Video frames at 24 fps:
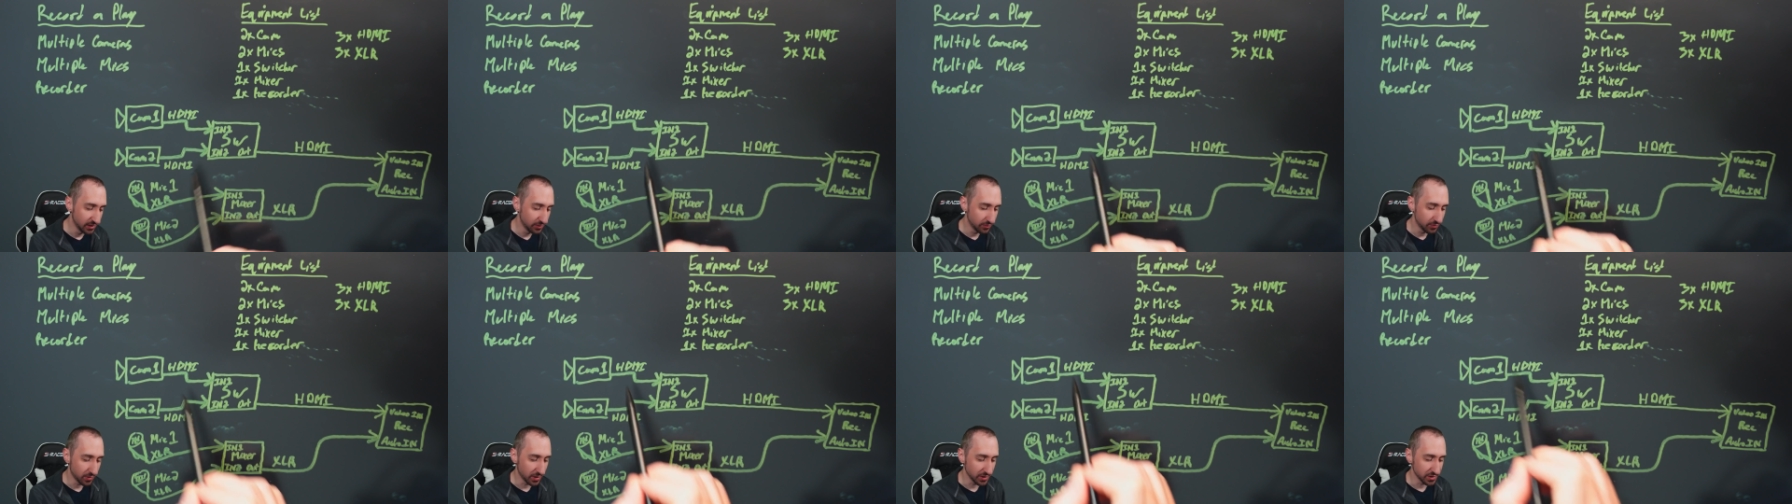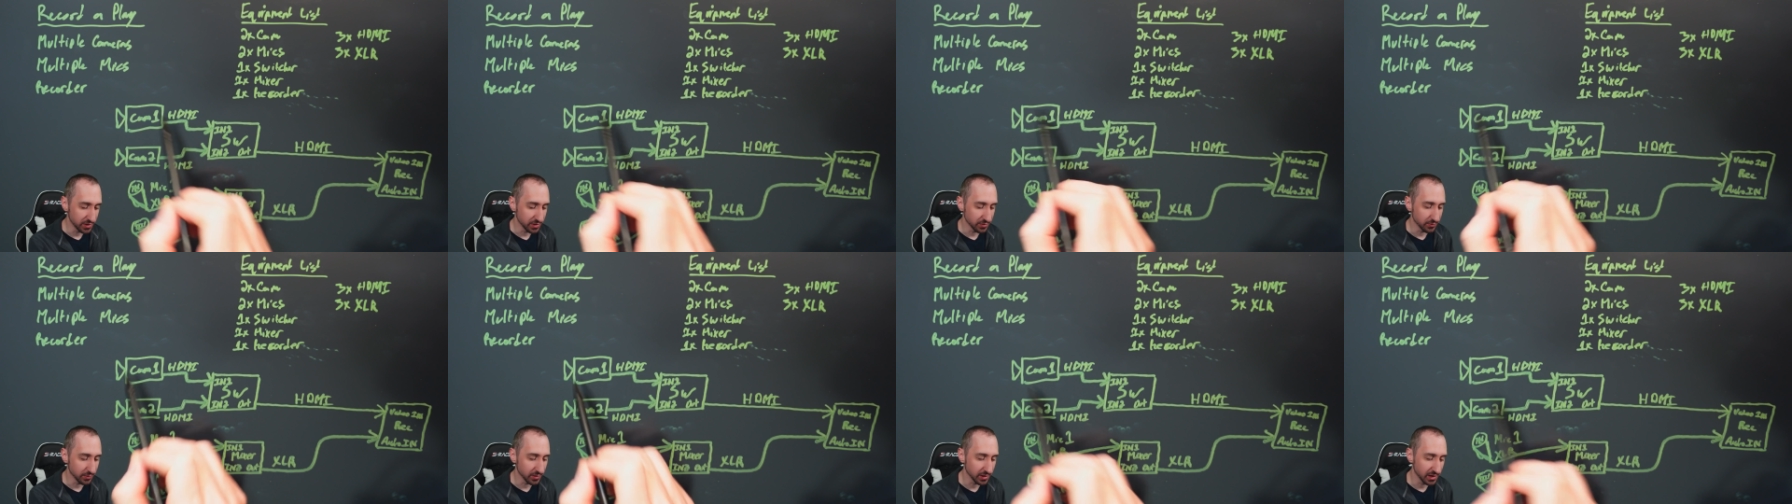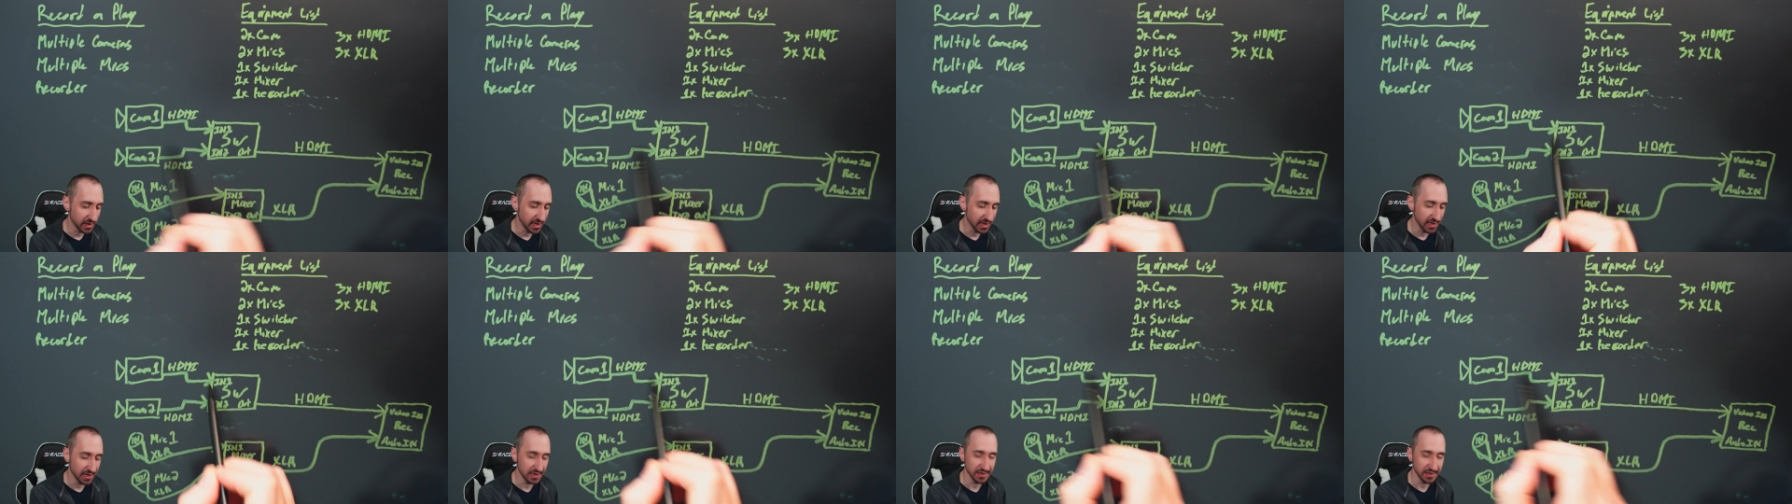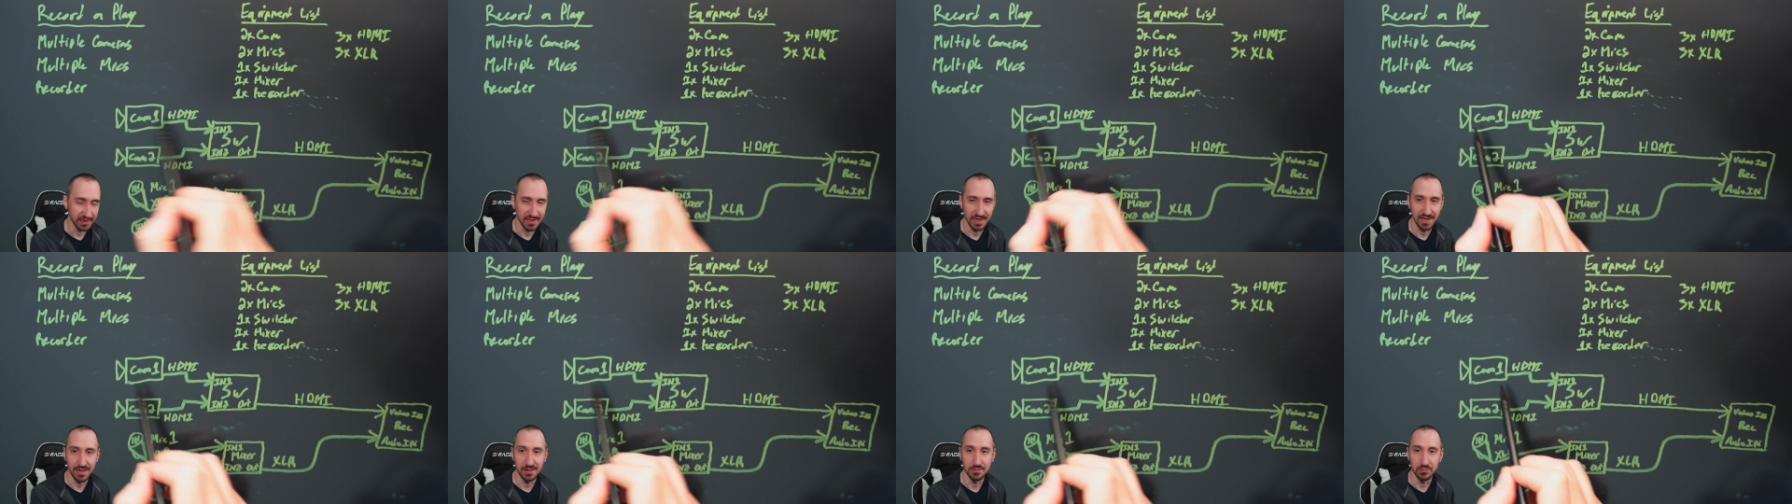while you're working on
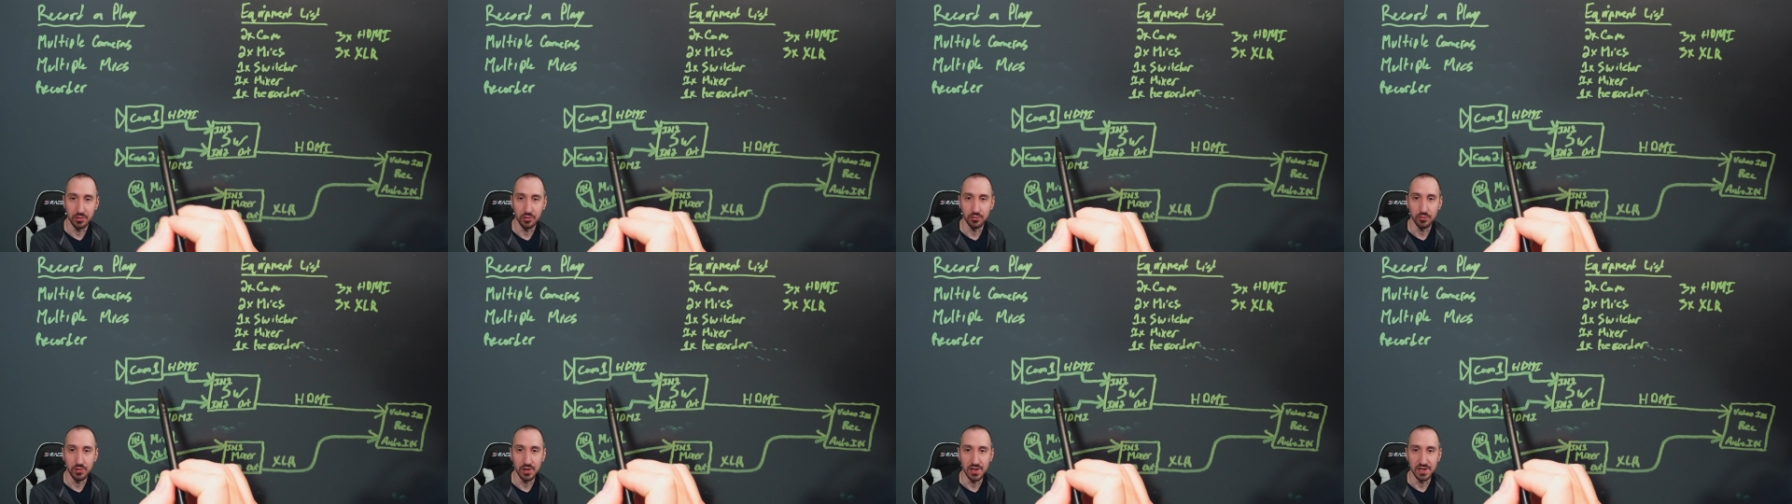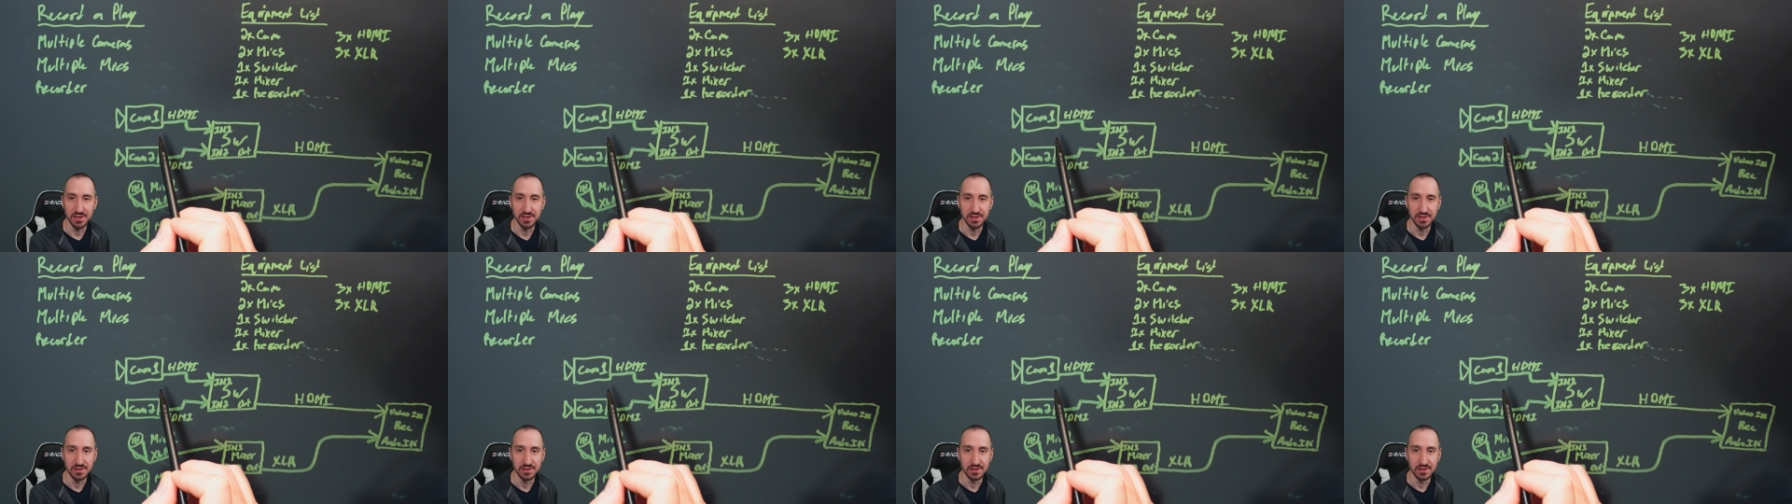camera one.